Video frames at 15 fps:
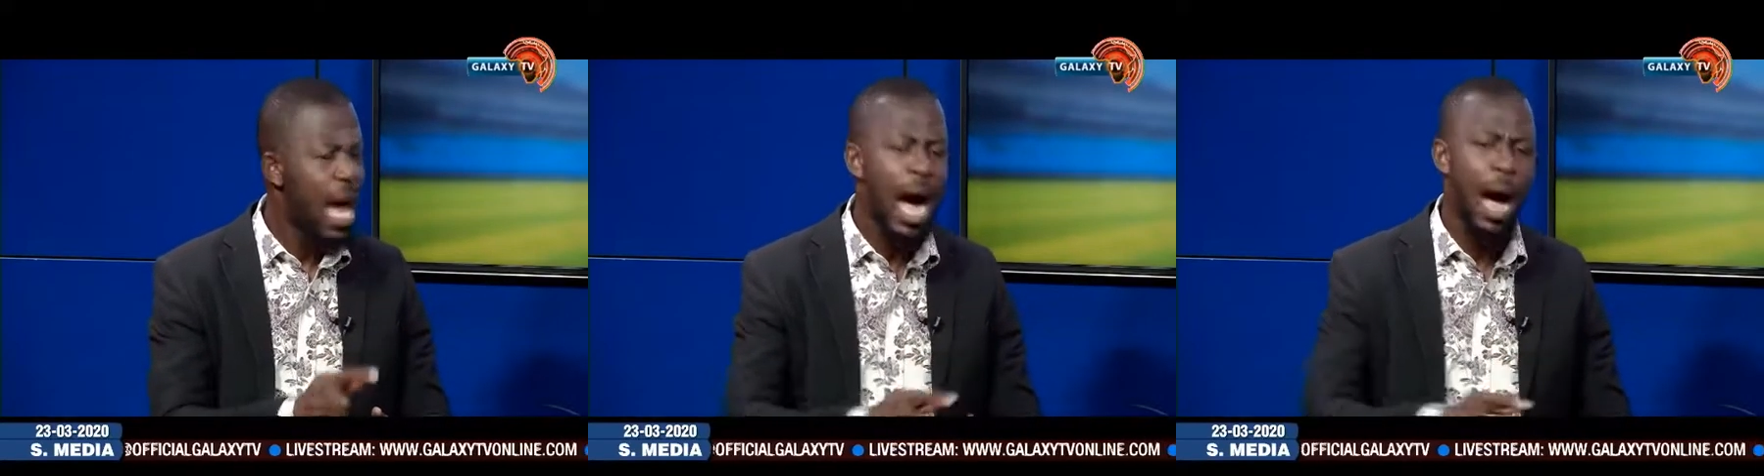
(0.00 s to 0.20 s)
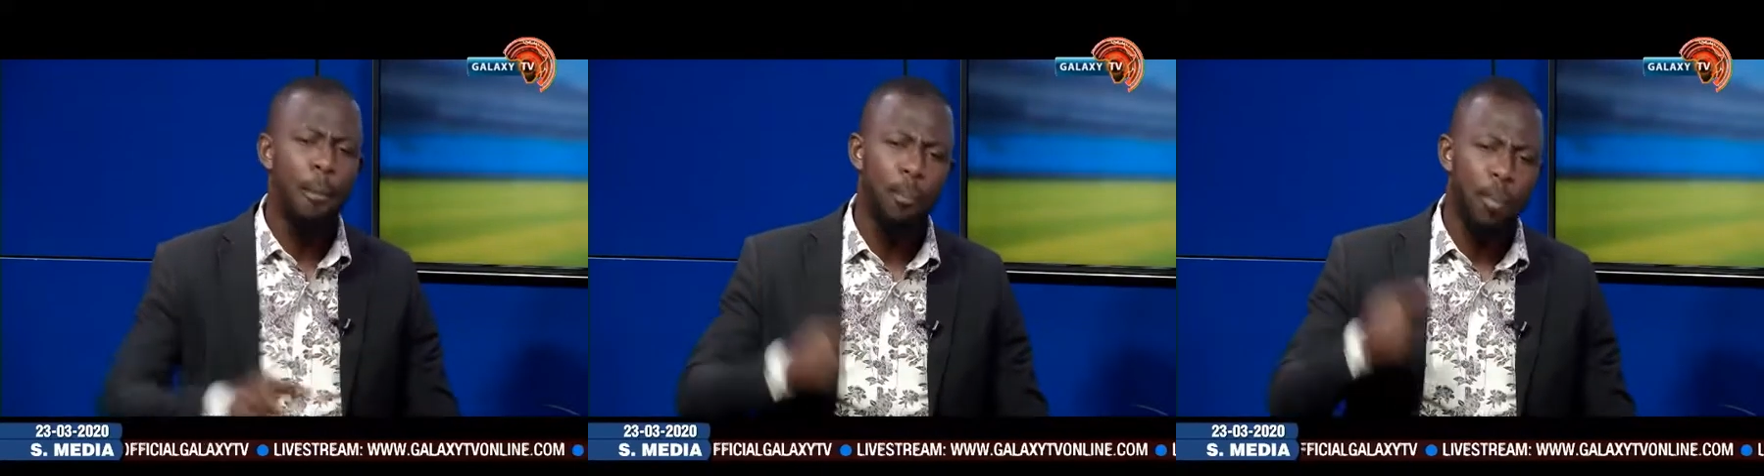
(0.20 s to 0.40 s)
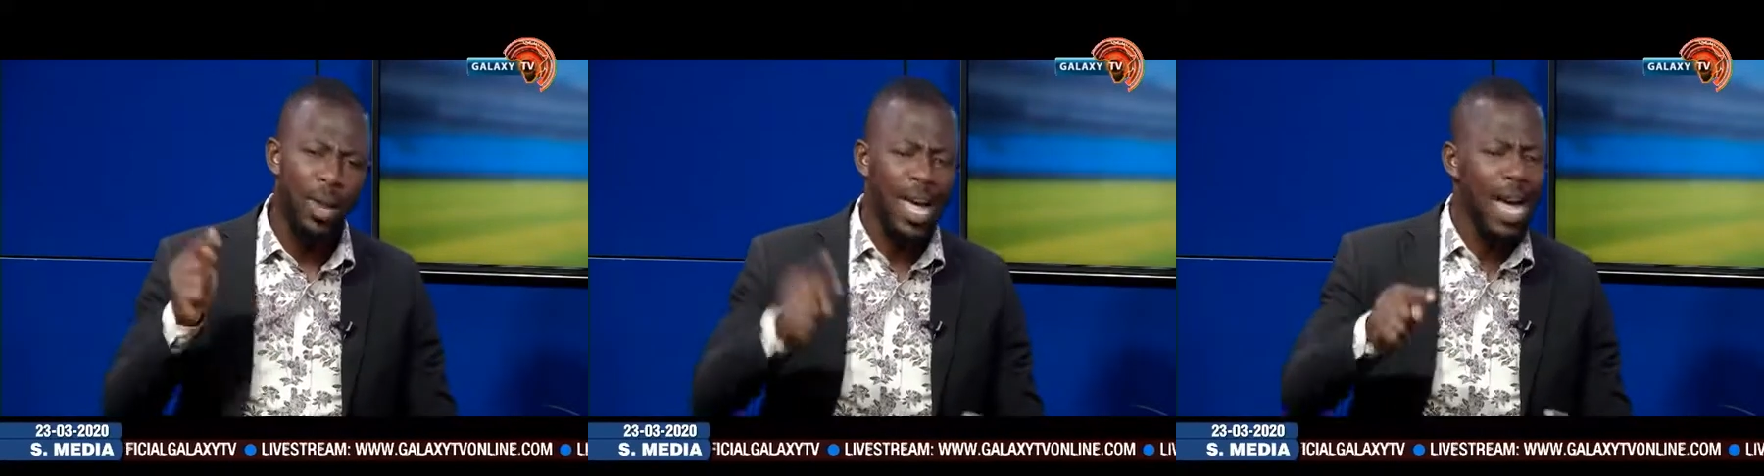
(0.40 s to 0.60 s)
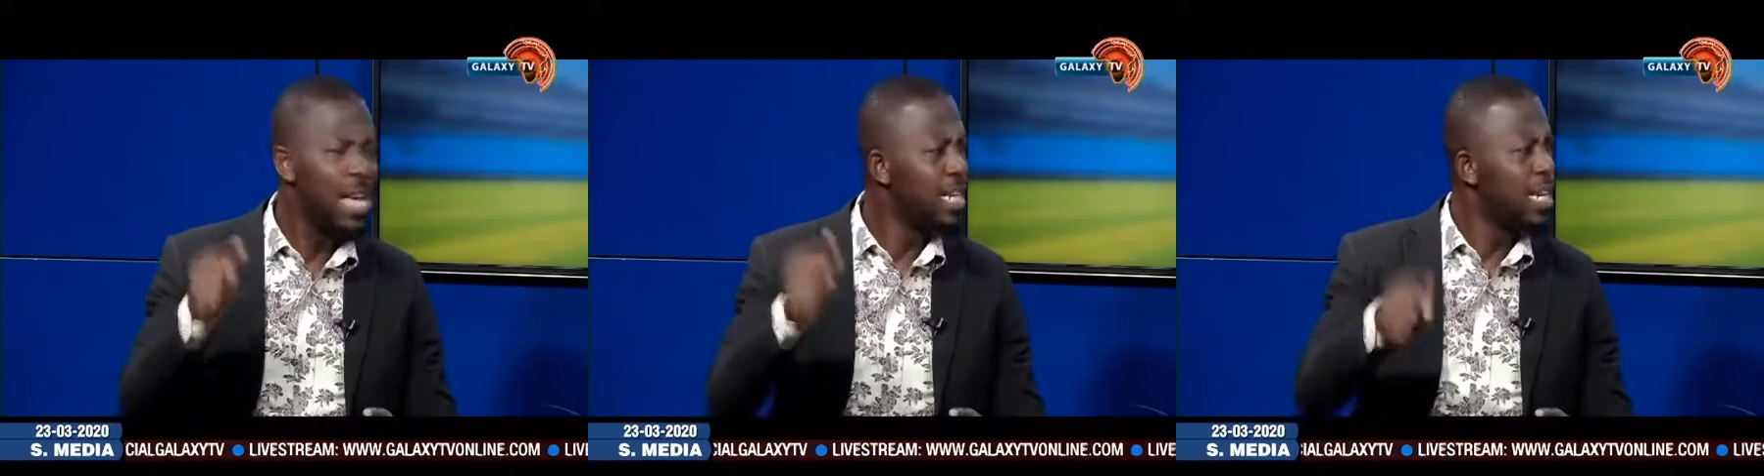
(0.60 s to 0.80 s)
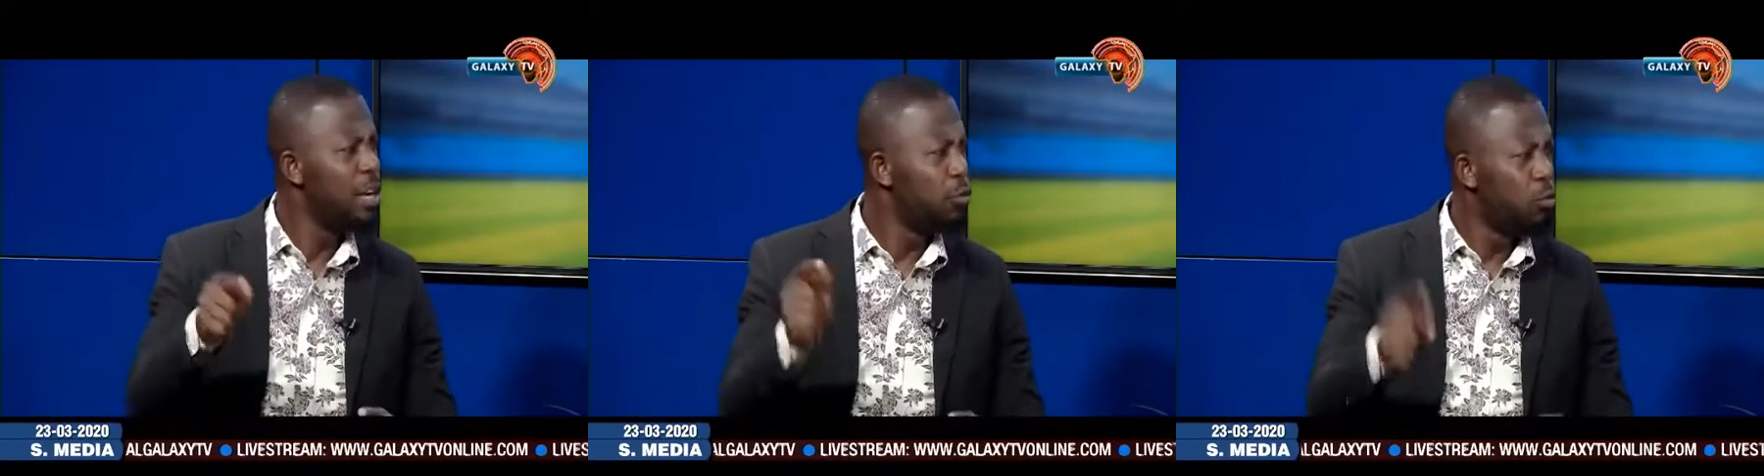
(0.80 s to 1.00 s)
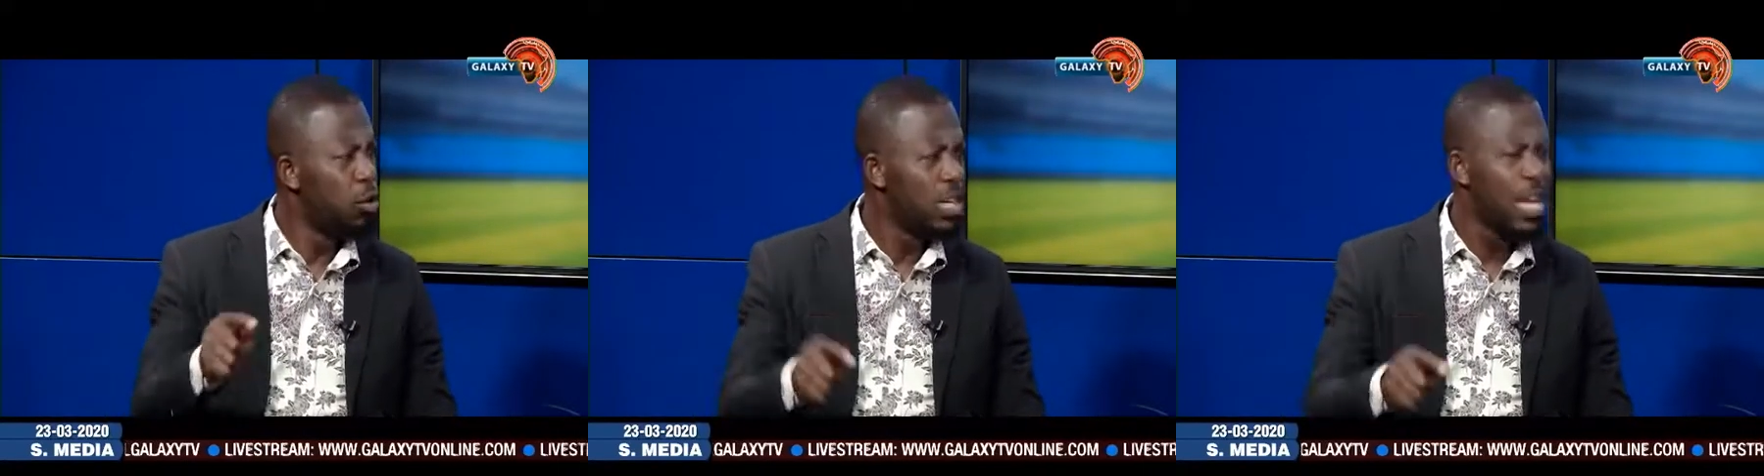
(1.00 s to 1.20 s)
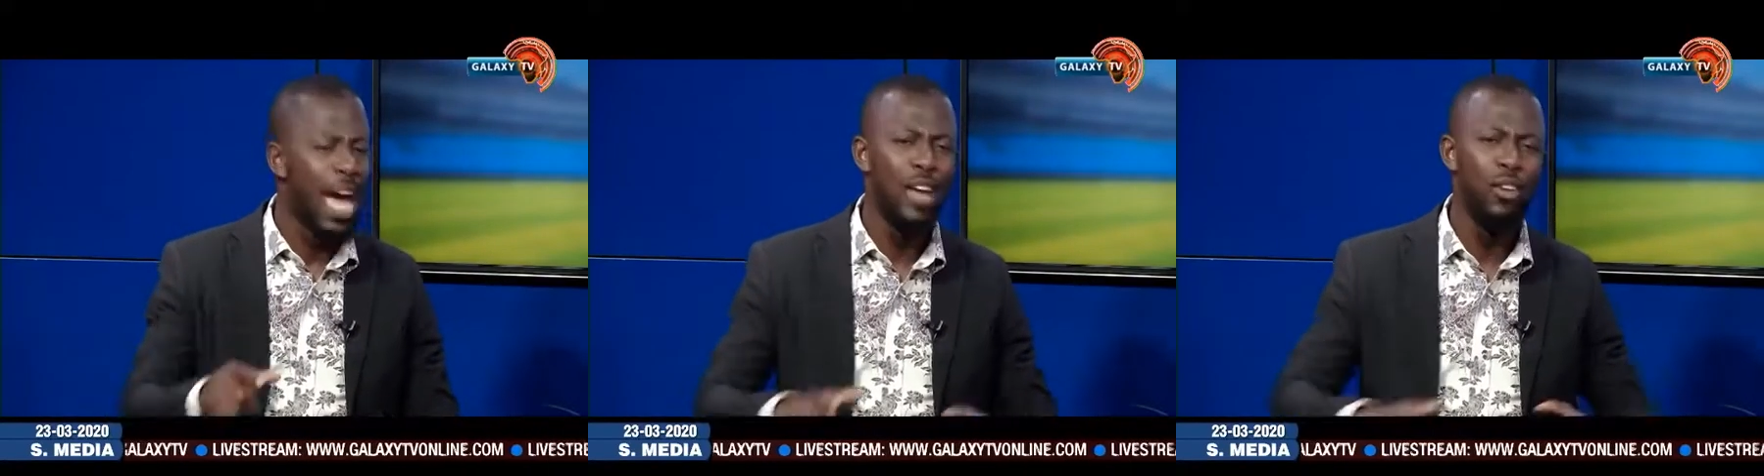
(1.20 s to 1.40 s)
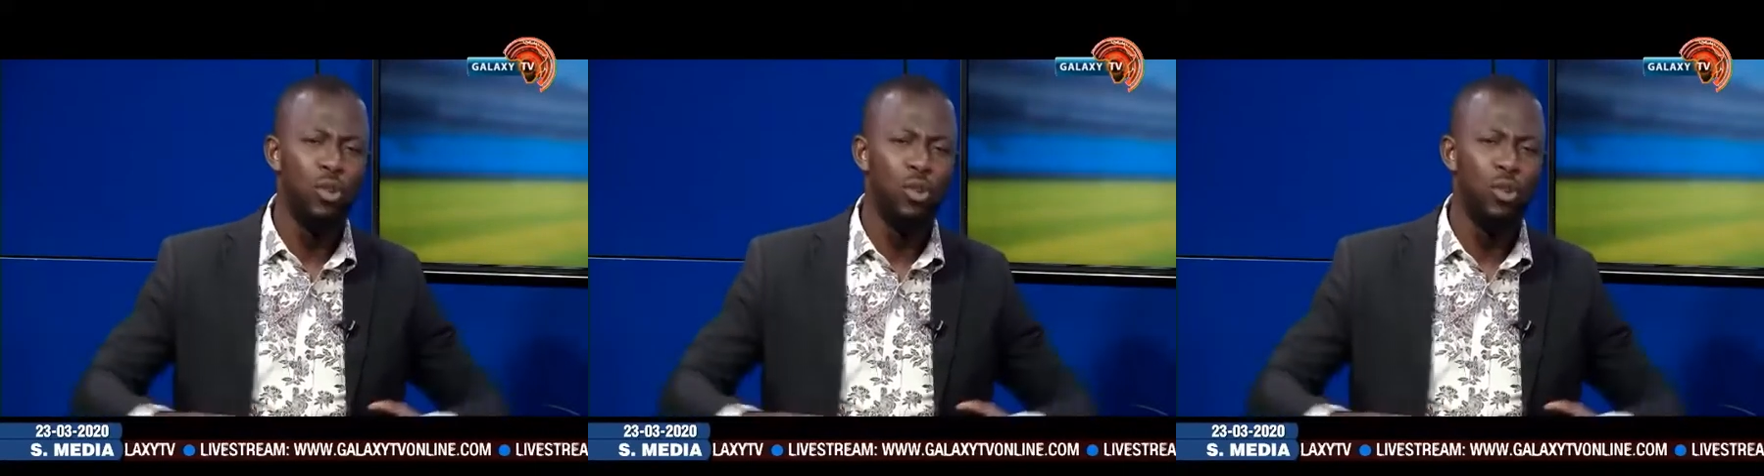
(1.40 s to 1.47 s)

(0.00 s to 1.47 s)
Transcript: I'm plying a road I